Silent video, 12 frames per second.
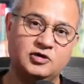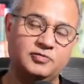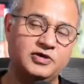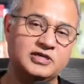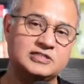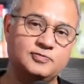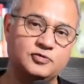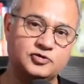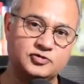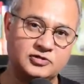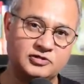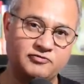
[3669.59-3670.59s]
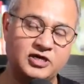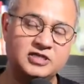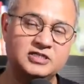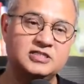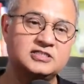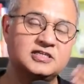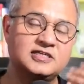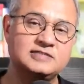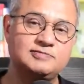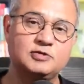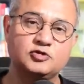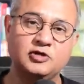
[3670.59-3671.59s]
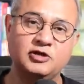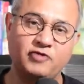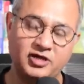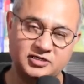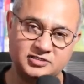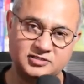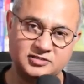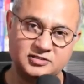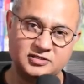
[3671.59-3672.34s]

be exposed to the virus. It's a respiratory virus.